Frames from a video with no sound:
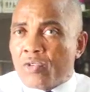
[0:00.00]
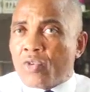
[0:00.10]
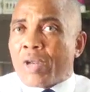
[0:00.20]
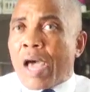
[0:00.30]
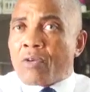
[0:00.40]

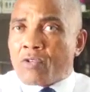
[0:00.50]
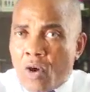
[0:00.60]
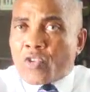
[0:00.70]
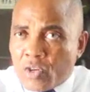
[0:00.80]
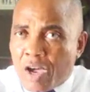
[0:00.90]
to now
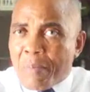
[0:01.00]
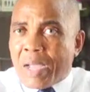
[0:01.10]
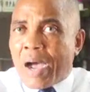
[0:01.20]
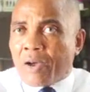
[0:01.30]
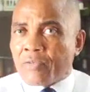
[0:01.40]
go to
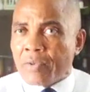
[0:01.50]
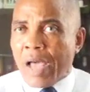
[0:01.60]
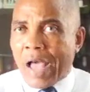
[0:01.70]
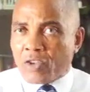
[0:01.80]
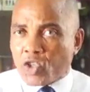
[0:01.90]
government house
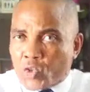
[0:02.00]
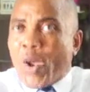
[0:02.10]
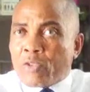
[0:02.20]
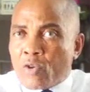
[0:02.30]
and swear